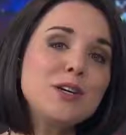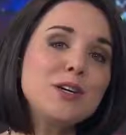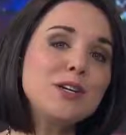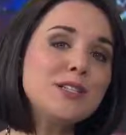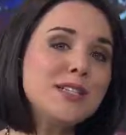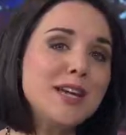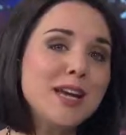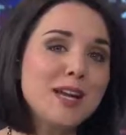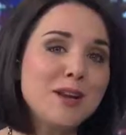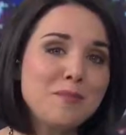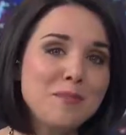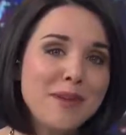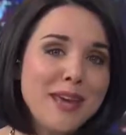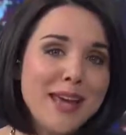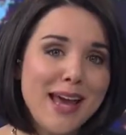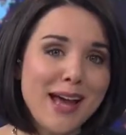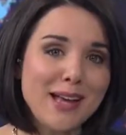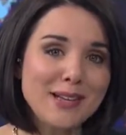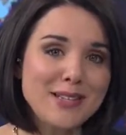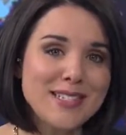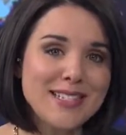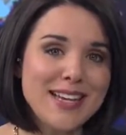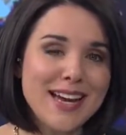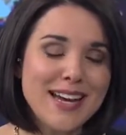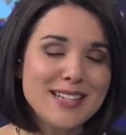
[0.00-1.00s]
A good day to
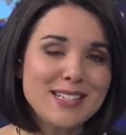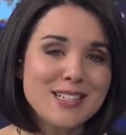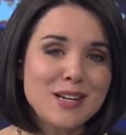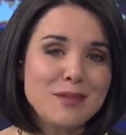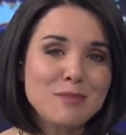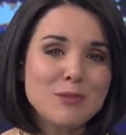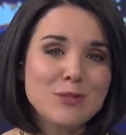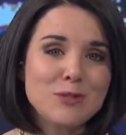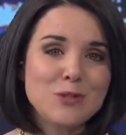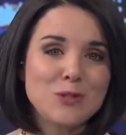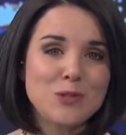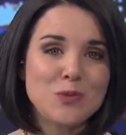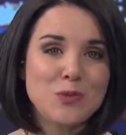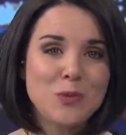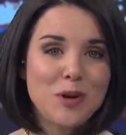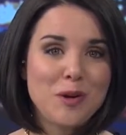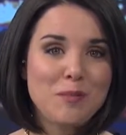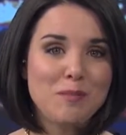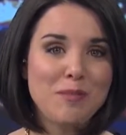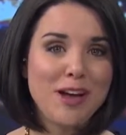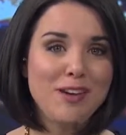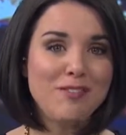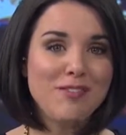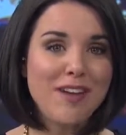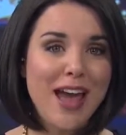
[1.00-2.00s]
be outside. Temperatures
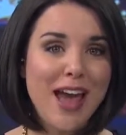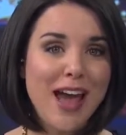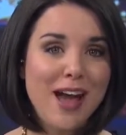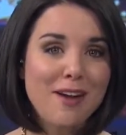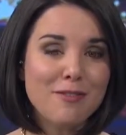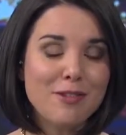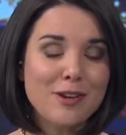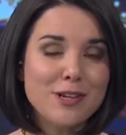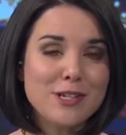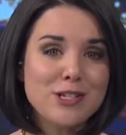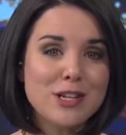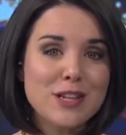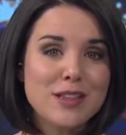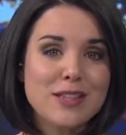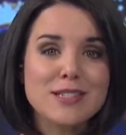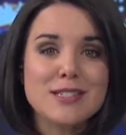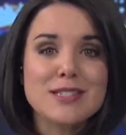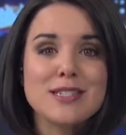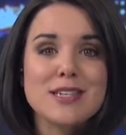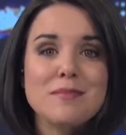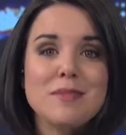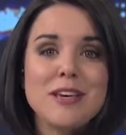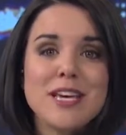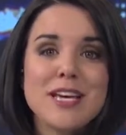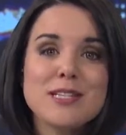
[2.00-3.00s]
were above average, and
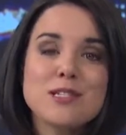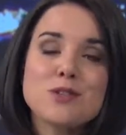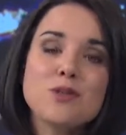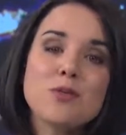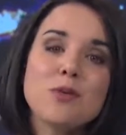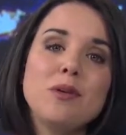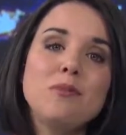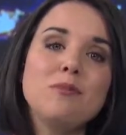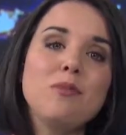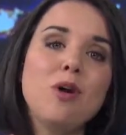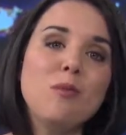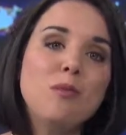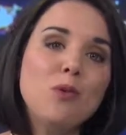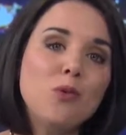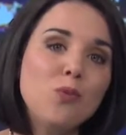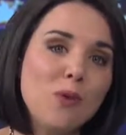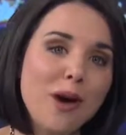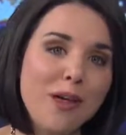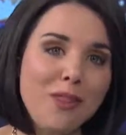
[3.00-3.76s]
the CBS 3 mobile